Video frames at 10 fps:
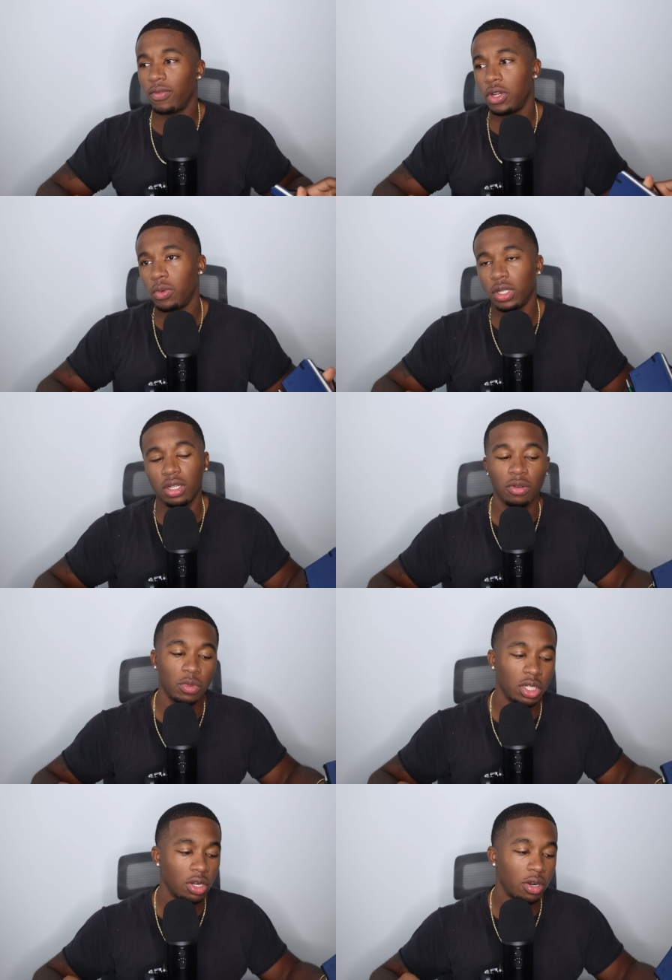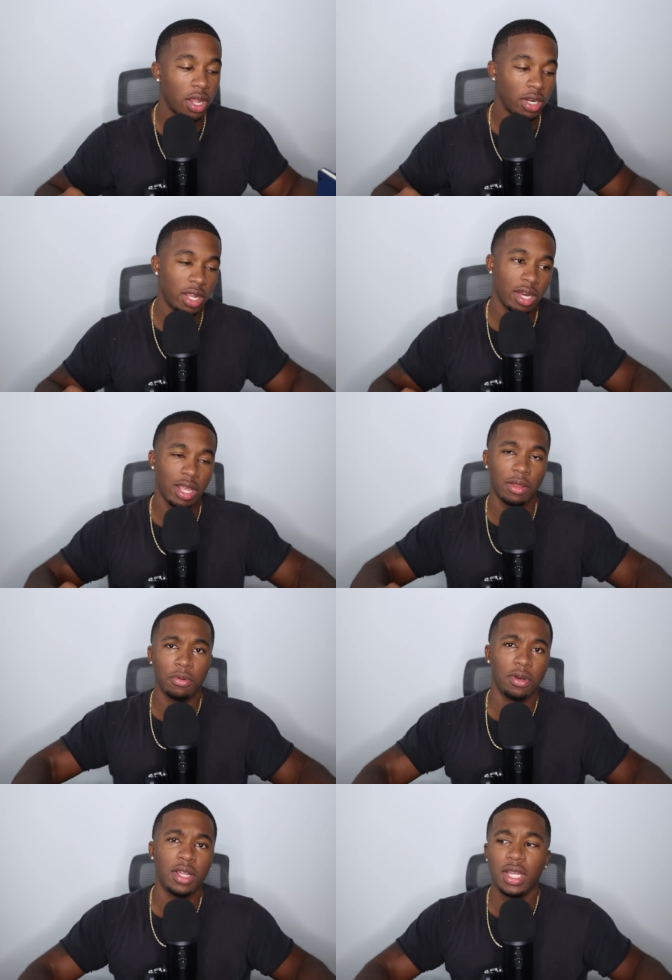the video with the with the girl that that
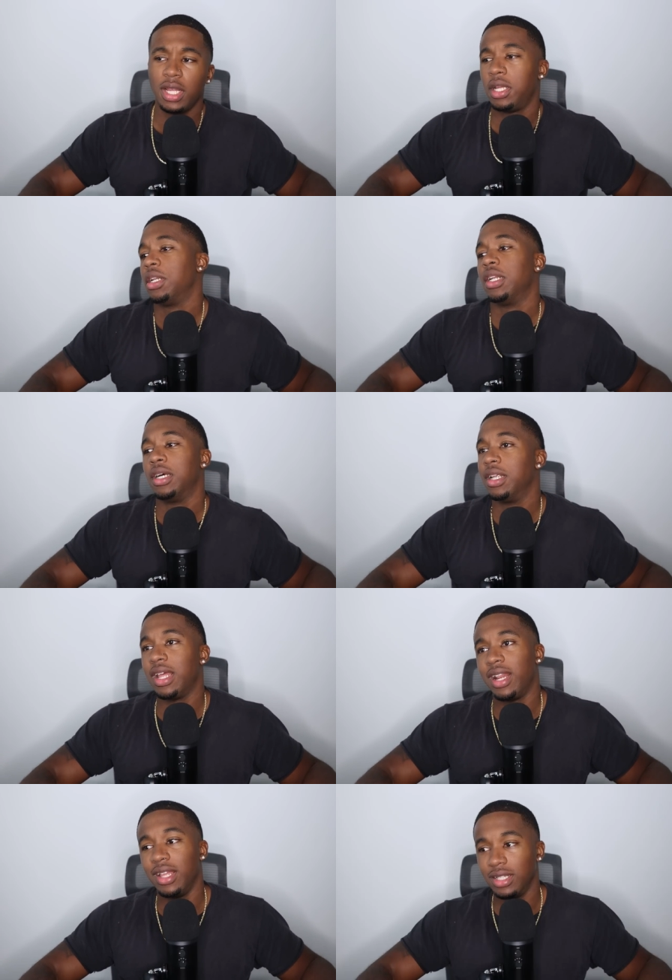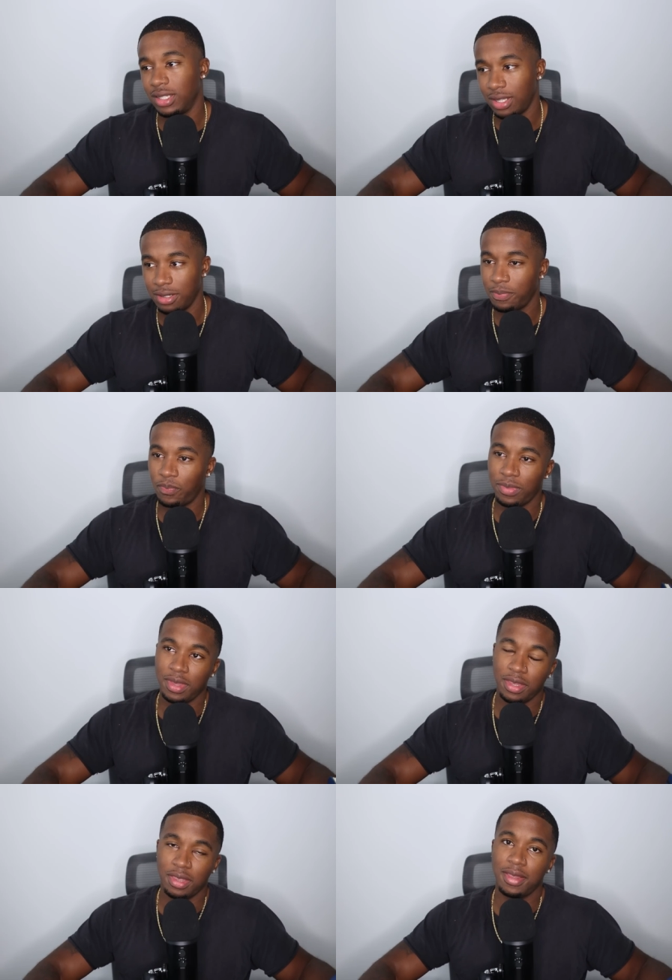that her daddy is
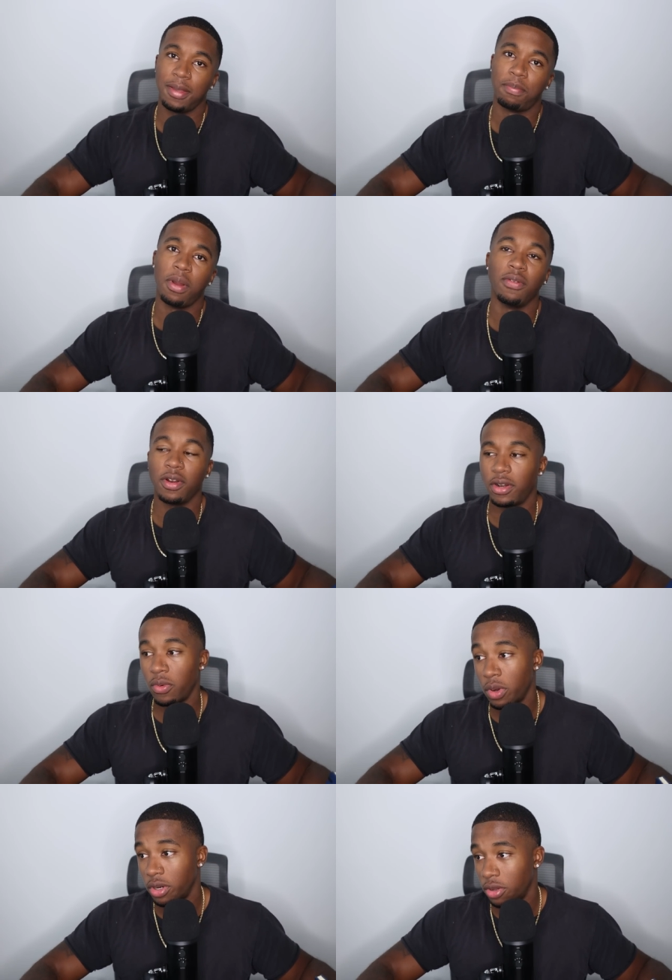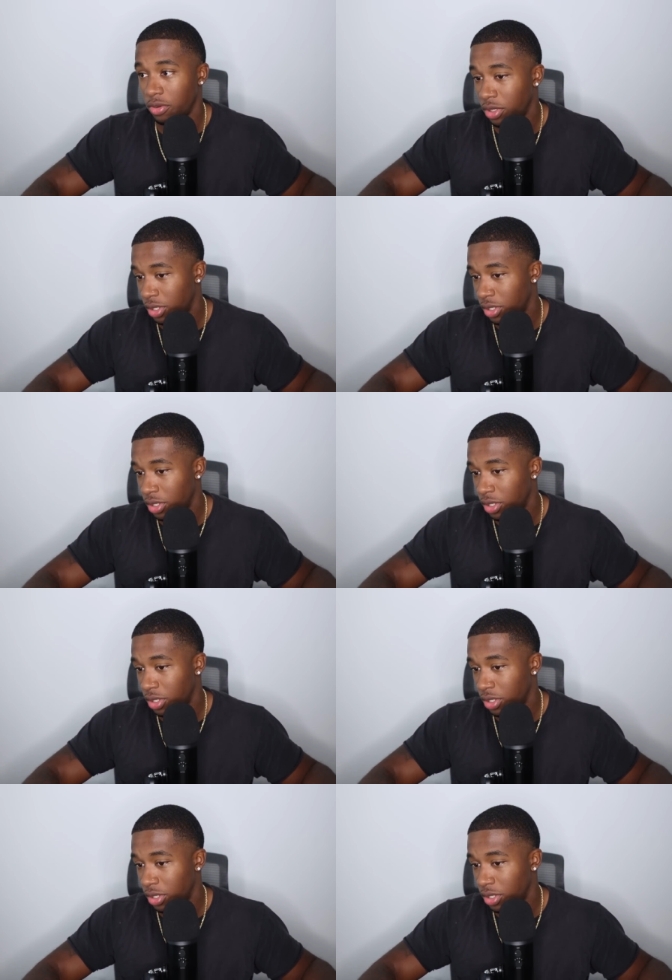a pervert and a weirdo.